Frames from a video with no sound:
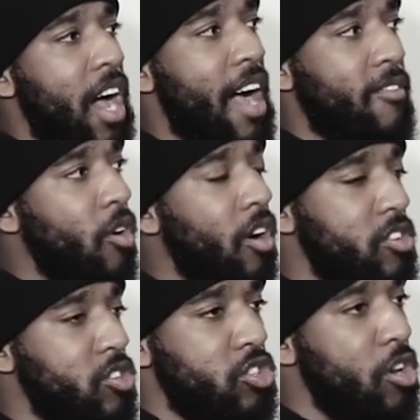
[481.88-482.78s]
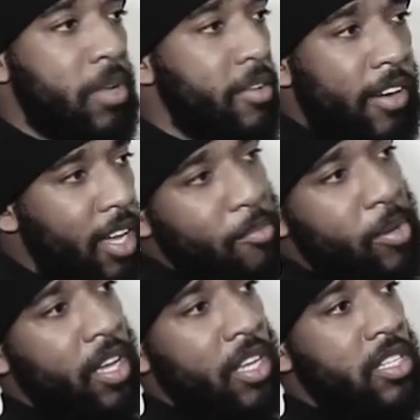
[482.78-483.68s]
I've got so many fucking
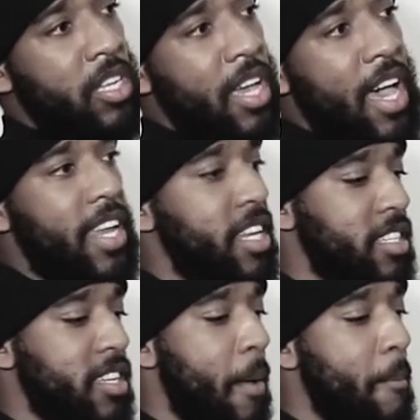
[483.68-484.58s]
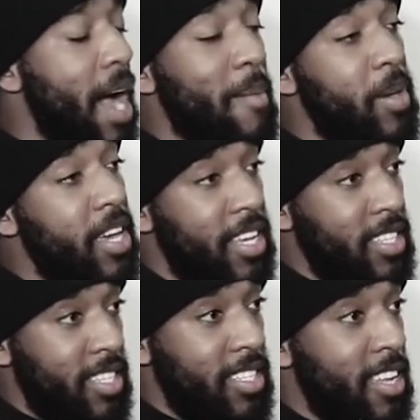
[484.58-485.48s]
peers, and it's my
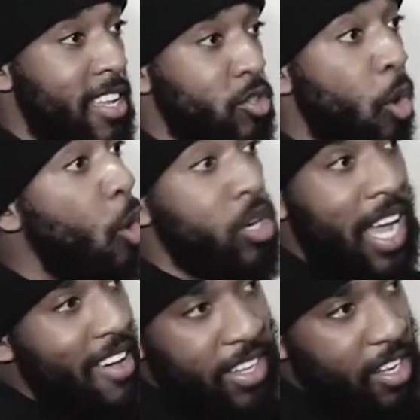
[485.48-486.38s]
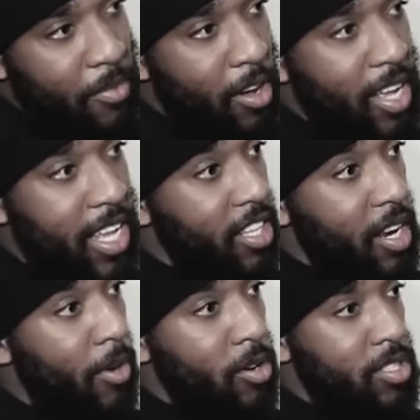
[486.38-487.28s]
peers' tours that I've ended
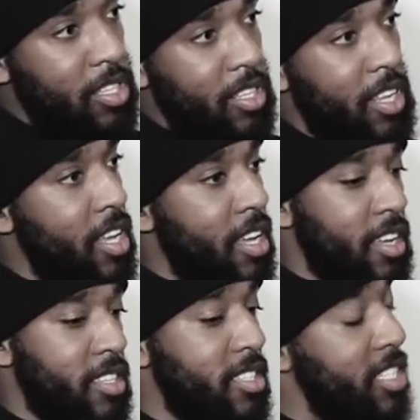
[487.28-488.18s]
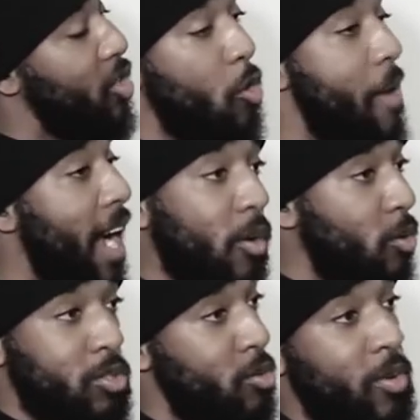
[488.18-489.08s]
up hosting. It's Still
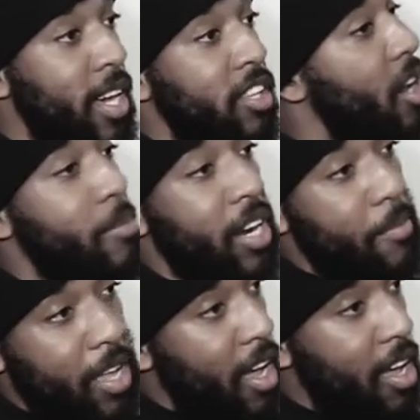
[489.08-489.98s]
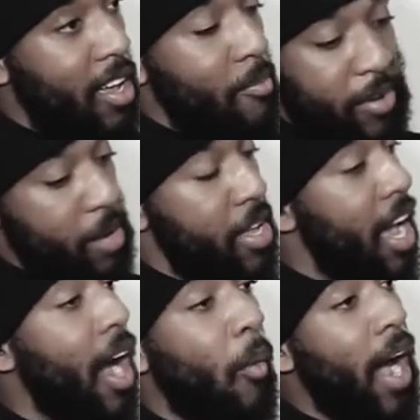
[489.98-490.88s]
Bangles who ended up bringing me
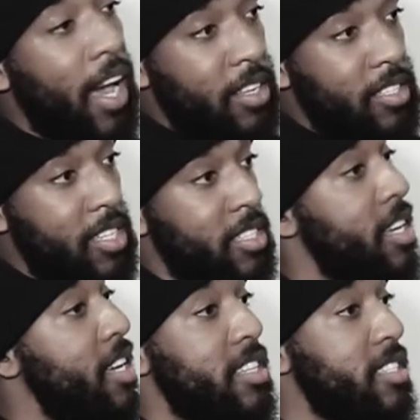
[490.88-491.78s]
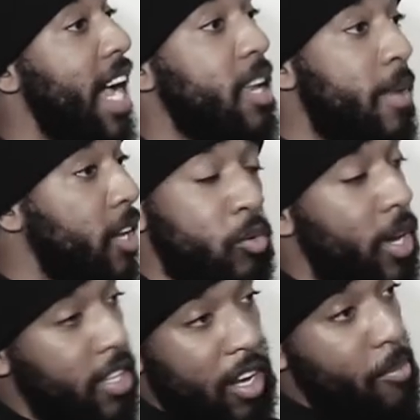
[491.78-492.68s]
out at Wireless. It's Sideman
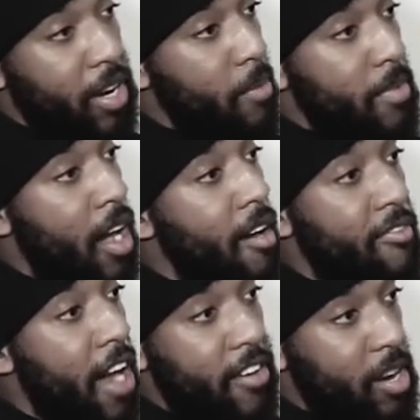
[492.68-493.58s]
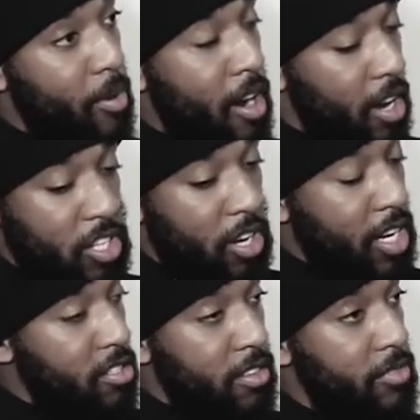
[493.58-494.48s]
who ended up bringing me out at Fire in the Park at
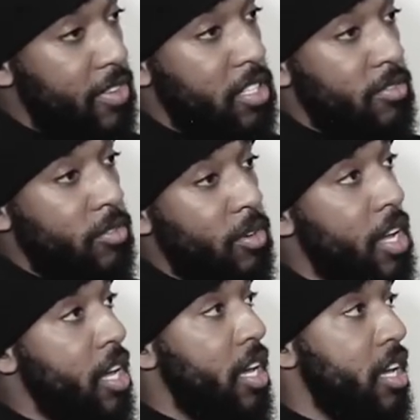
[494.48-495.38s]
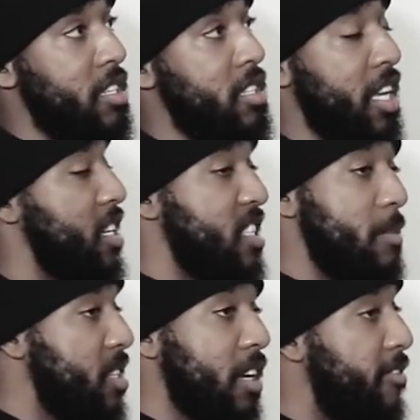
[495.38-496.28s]
Charlie Stross Festival. It's Nicky
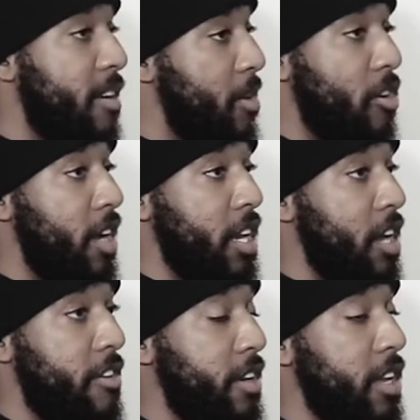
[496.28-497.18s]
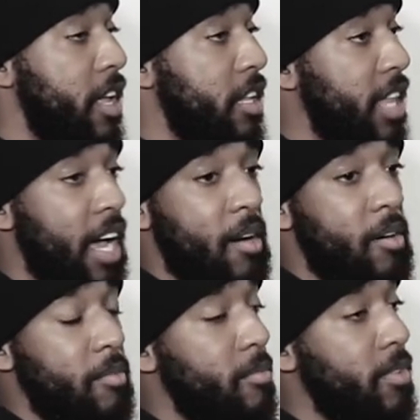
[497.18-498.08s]
Slimting and Femi Oyoneiran that
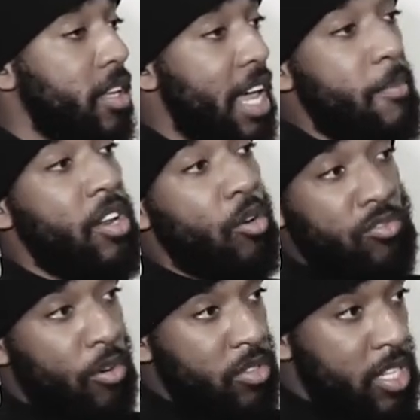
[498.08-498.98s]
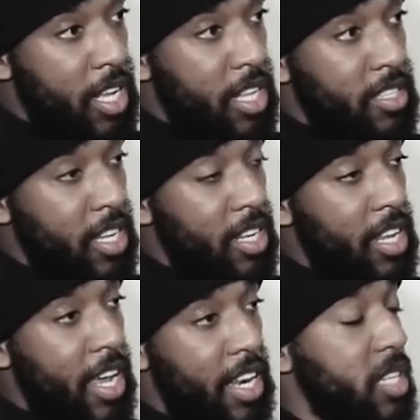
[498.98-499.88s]
gave me those roles in the intent,
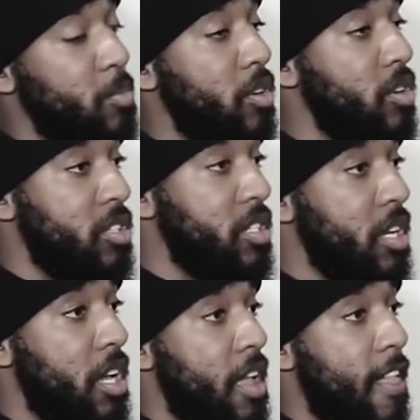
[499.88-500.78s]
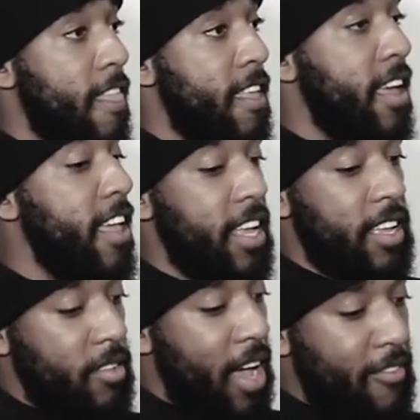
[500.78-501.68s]
and that's because
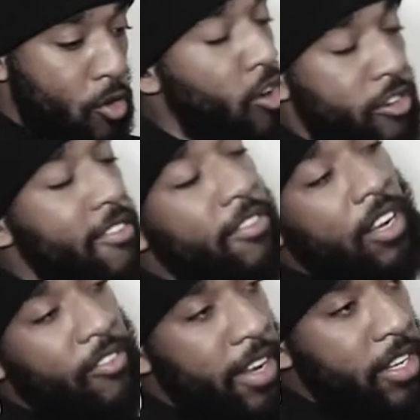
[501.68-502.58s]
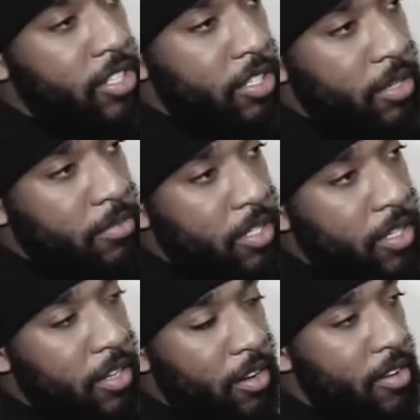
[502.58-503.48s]
I've got great fucking relationships,
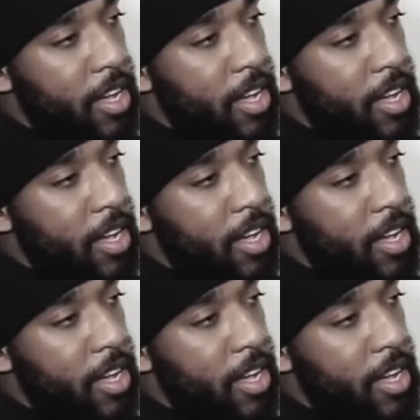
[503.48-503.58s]
you know?